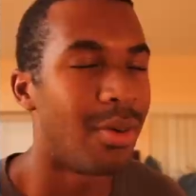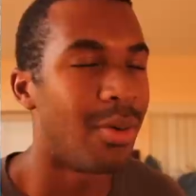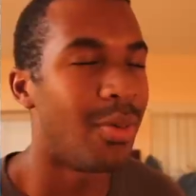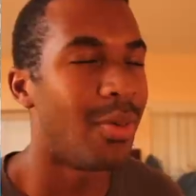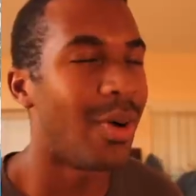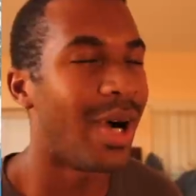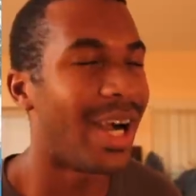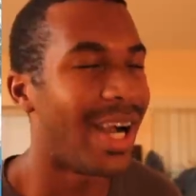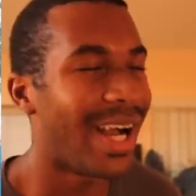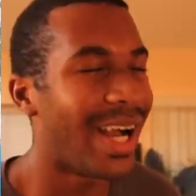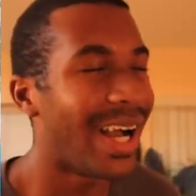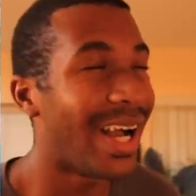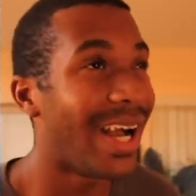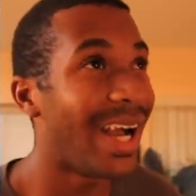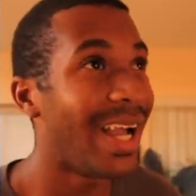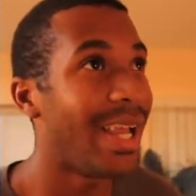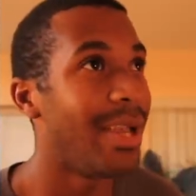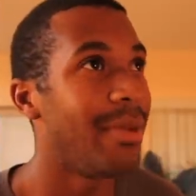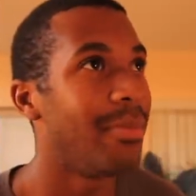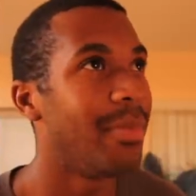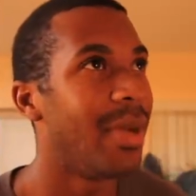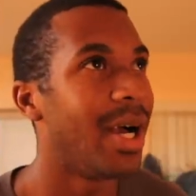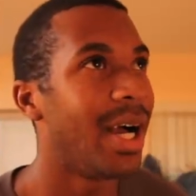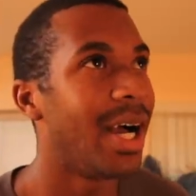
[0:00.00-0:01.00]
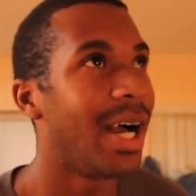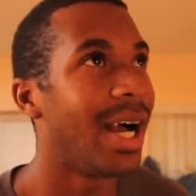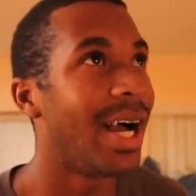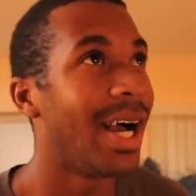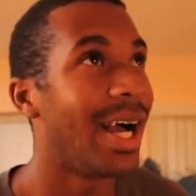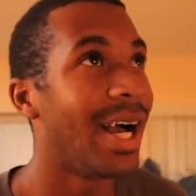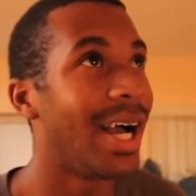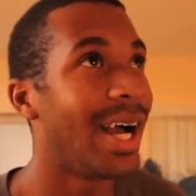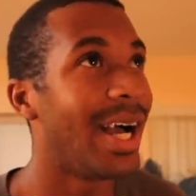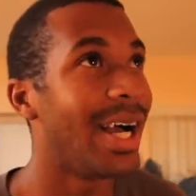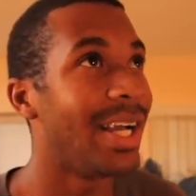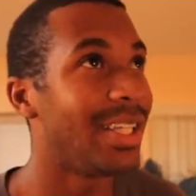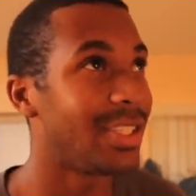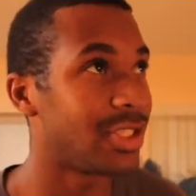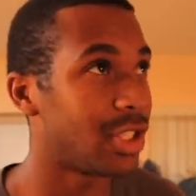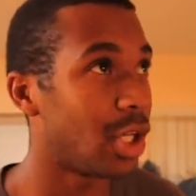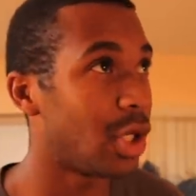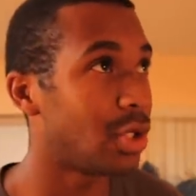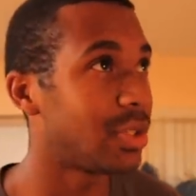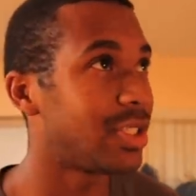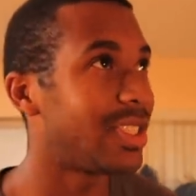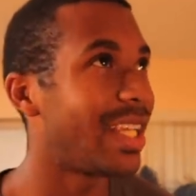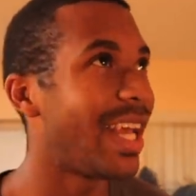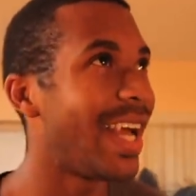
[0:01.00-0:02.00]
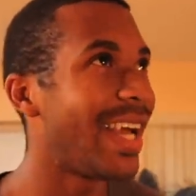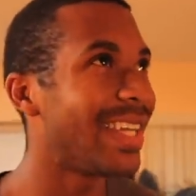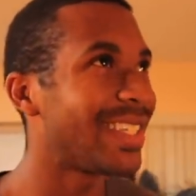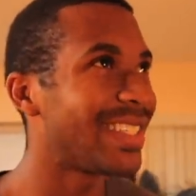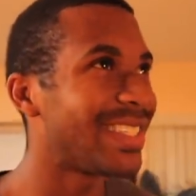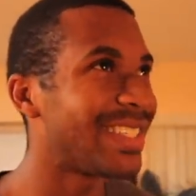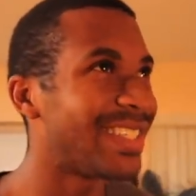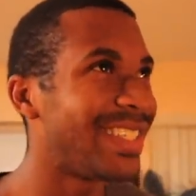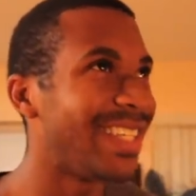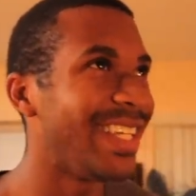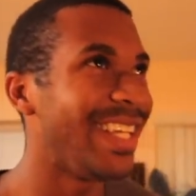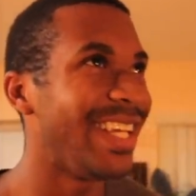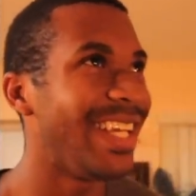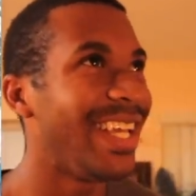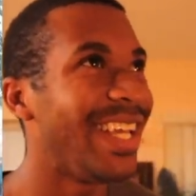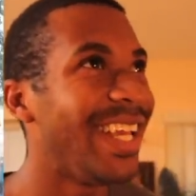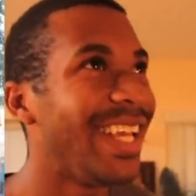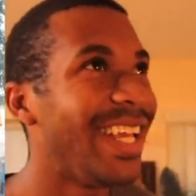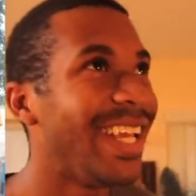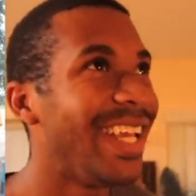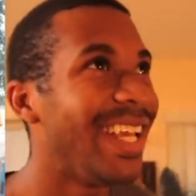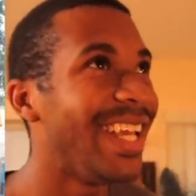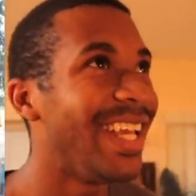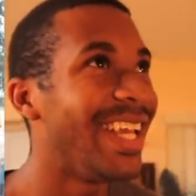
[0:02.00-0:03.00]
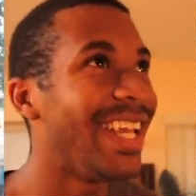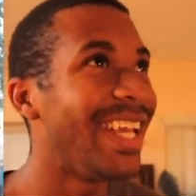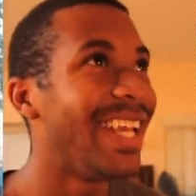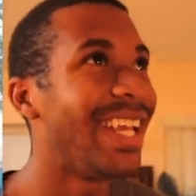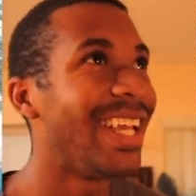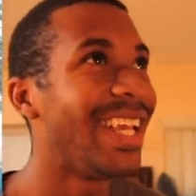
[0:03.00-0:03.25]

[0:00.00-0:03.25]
Why am I so sexy?